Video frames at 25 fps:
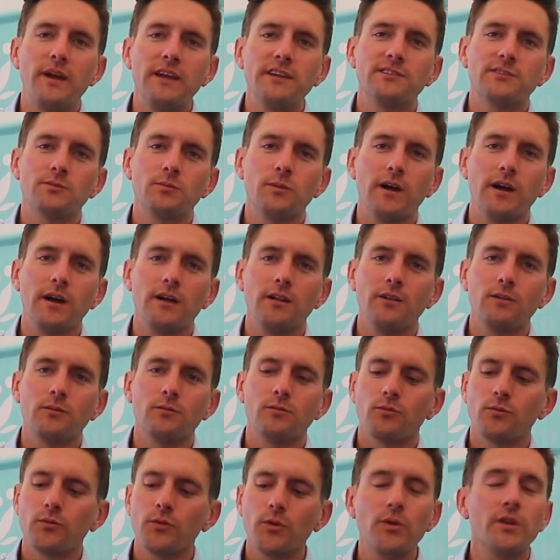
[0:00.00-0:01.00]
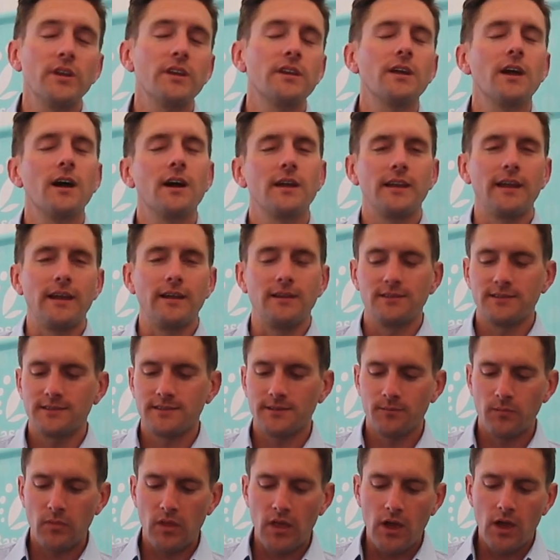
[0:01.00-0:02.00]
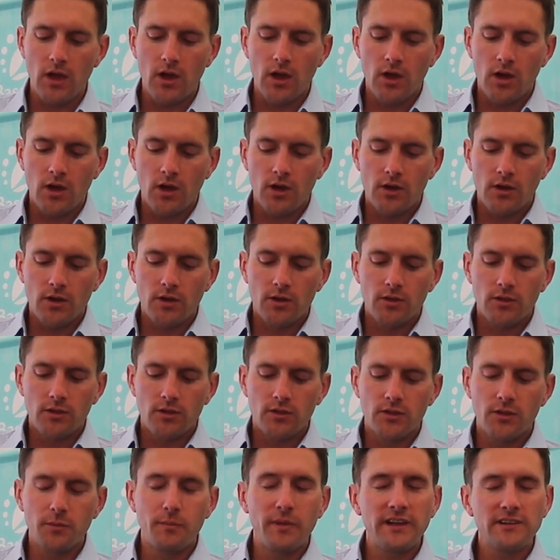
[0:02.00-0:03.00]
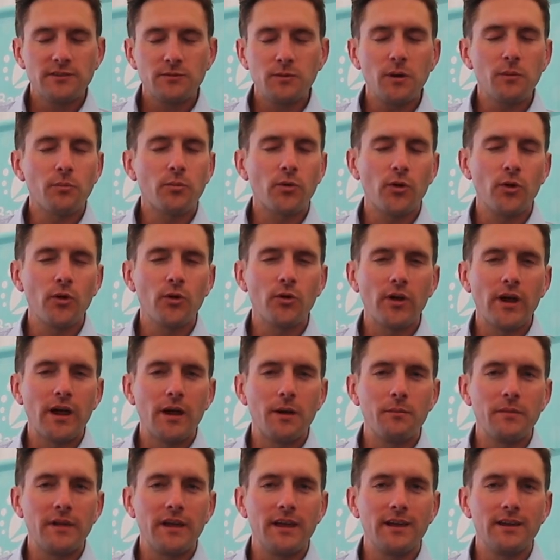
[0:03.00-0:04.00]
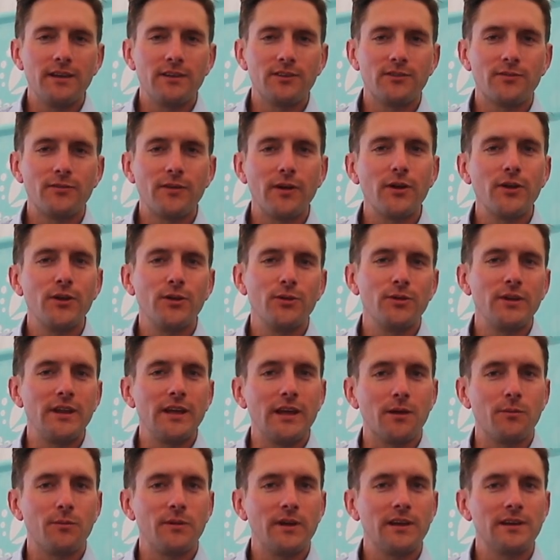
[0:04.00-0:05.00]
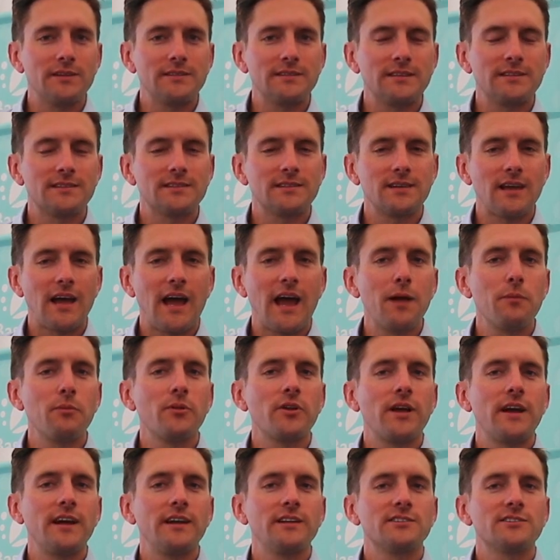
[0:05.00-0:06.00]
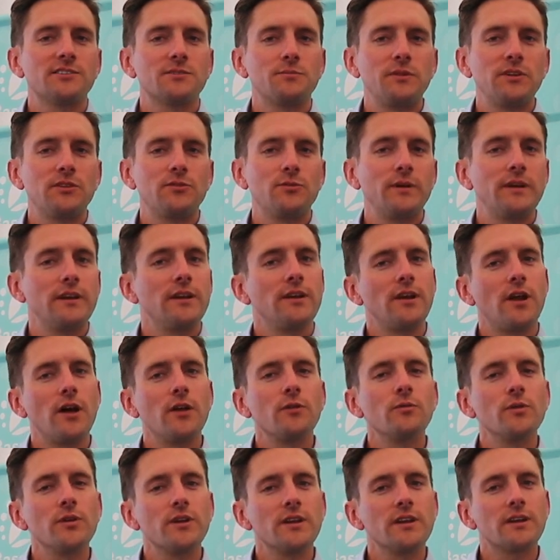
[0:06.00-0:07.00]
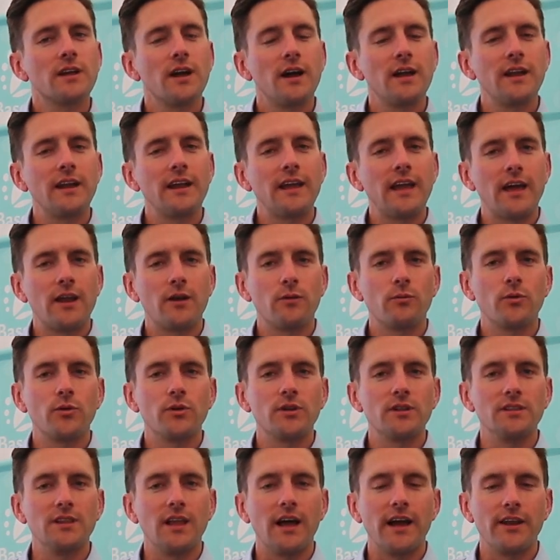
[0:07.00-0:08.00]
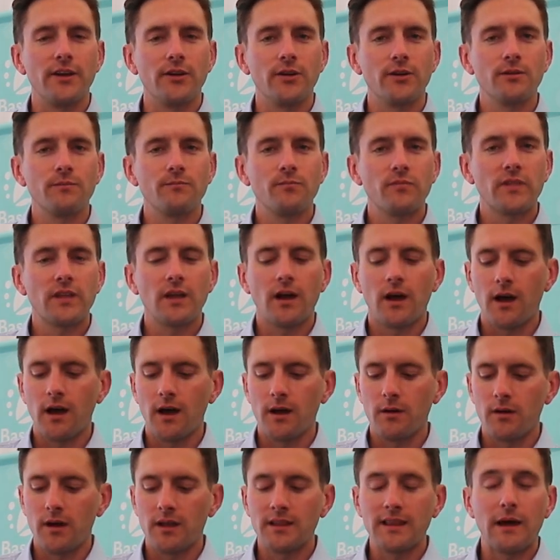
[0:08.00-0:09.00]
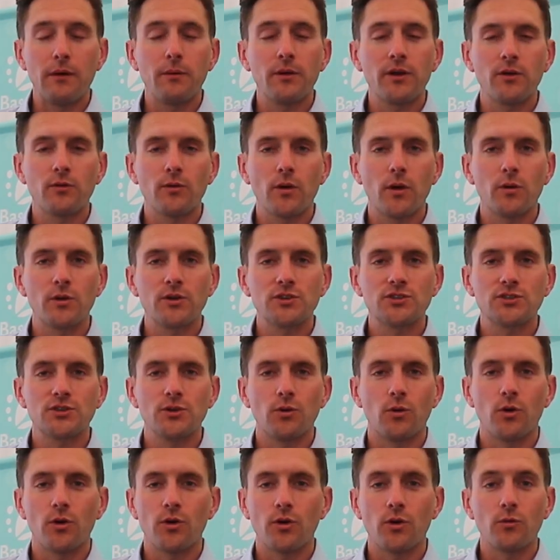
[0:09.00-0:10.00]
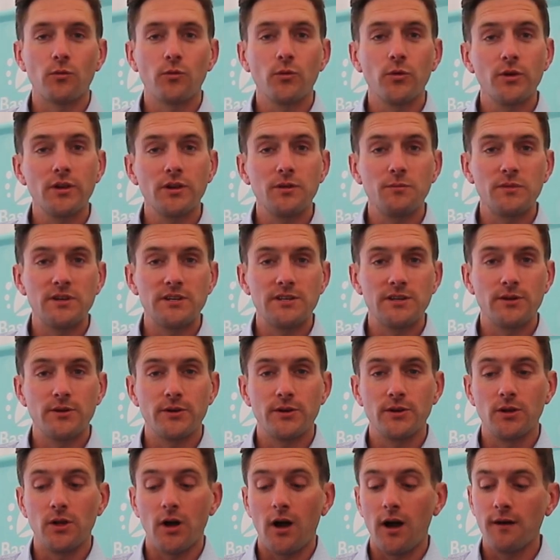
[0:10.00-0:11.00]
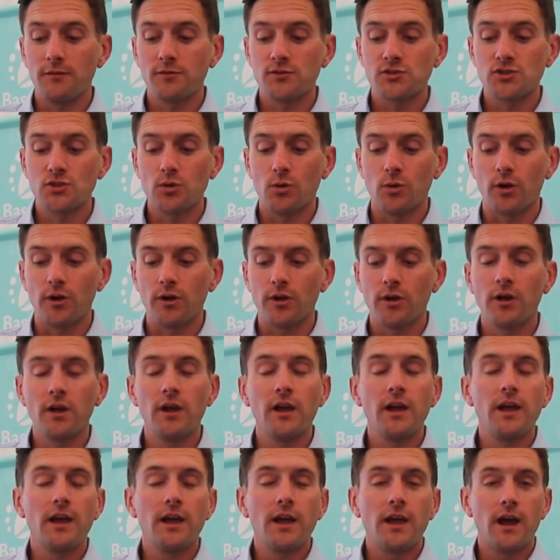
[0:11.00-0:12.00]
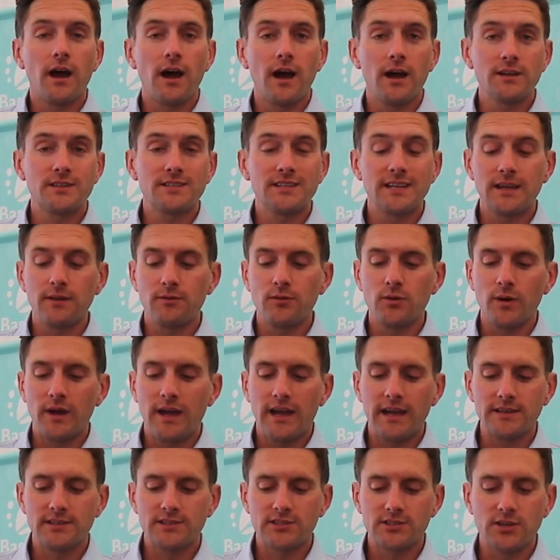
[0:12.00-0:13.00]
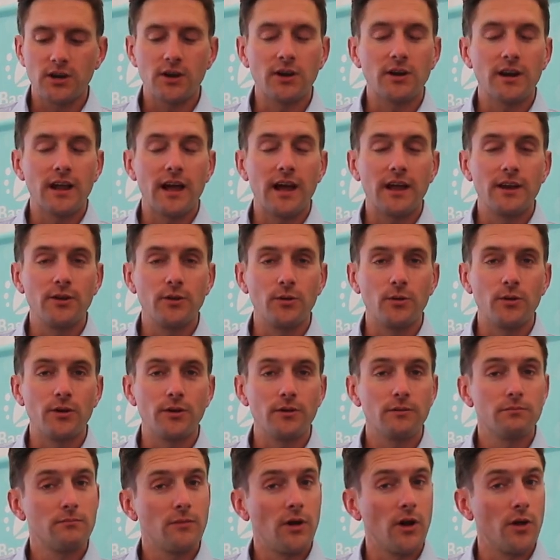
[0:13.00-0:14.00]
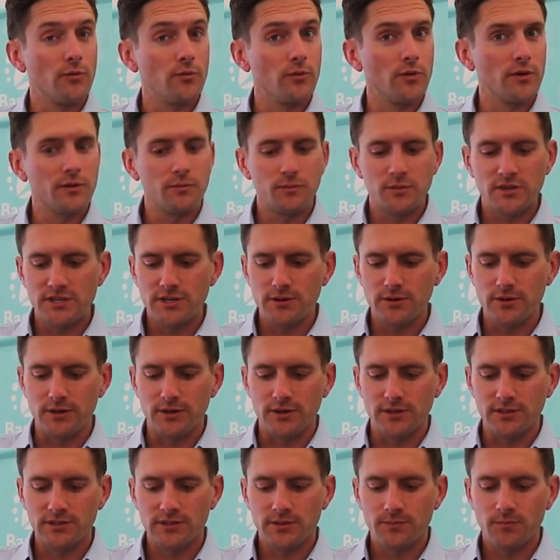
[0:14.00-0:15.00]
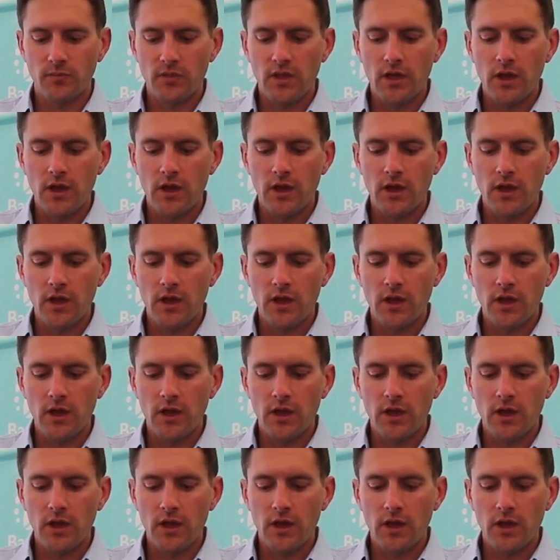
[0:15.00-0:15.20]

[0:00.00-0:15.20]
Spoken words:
Basewell rooted cuttings. The Basewell program is very unique because it's hybridized between an unrooted cutting and a rooted liner, allowing growers to order rooted material offshore to give you a head start on your unrooted materials.